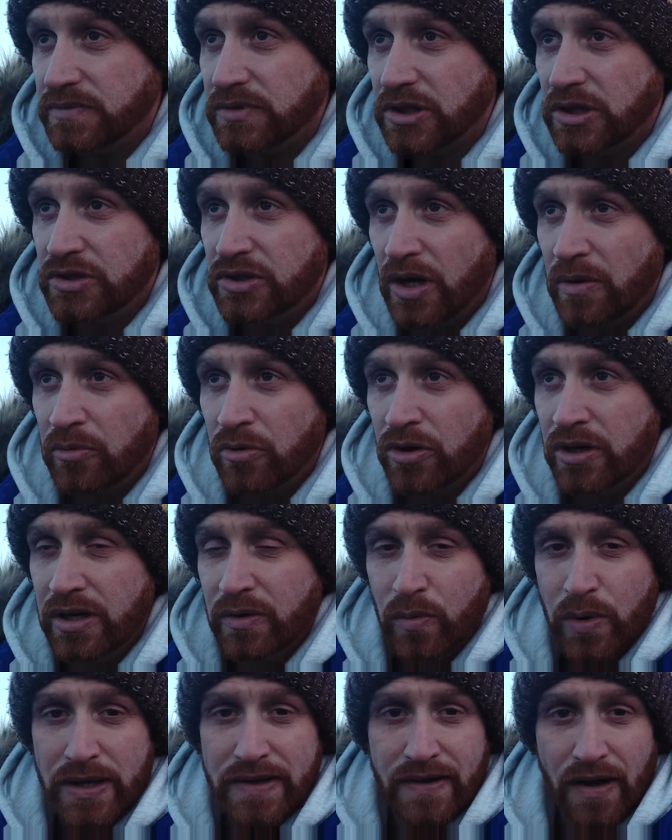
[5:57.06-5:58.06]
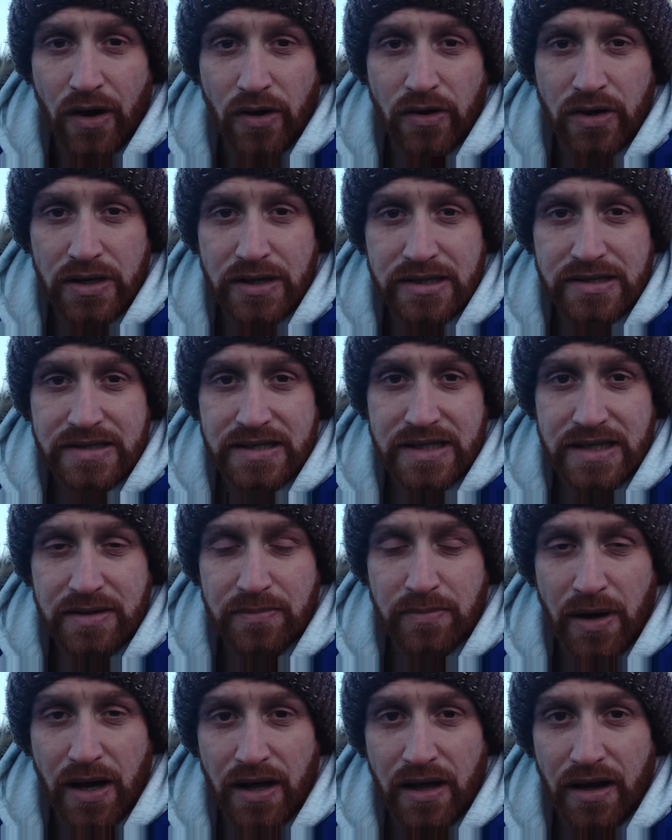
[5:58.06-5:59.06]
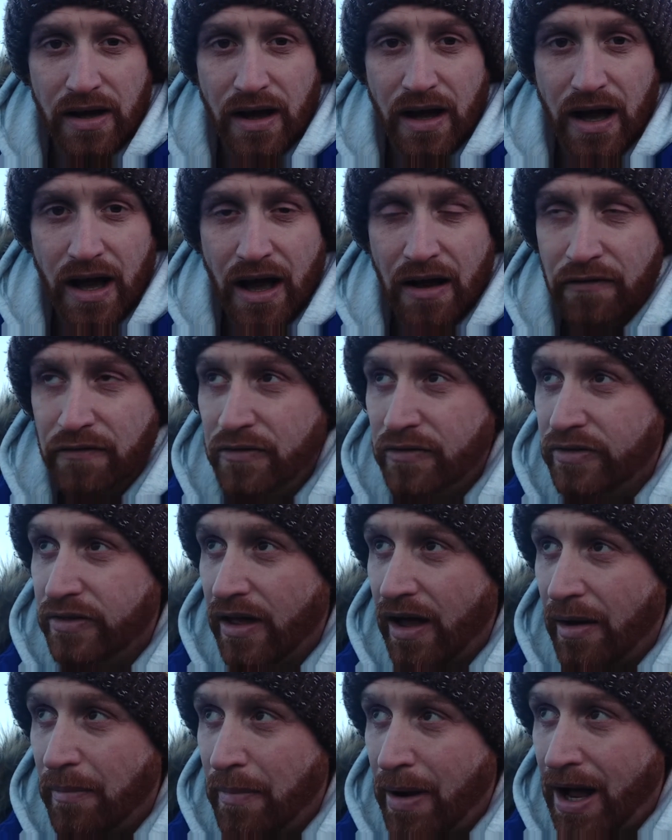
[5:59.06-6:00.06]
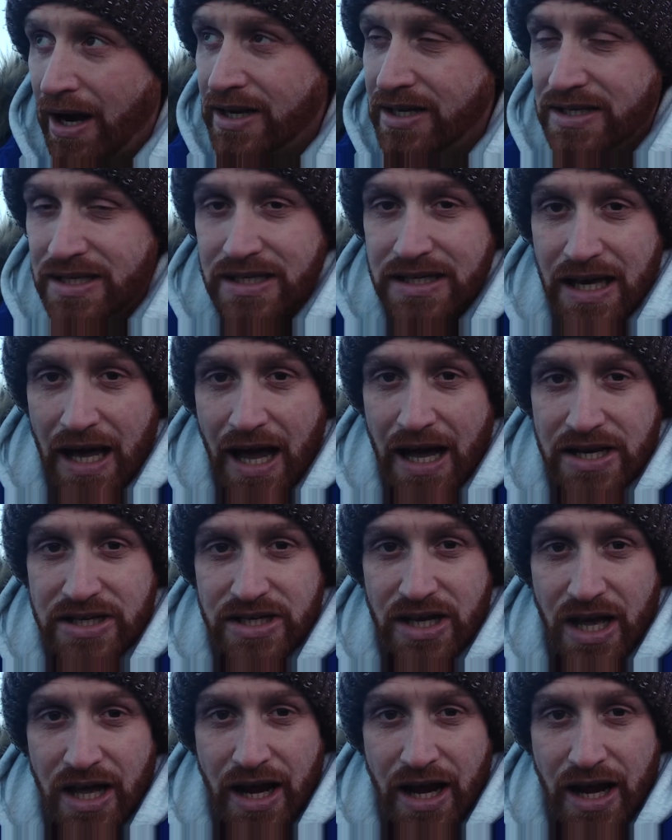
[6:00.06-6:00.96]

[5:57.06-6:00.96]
So I'm going to wait it out and see, but I managed to catch an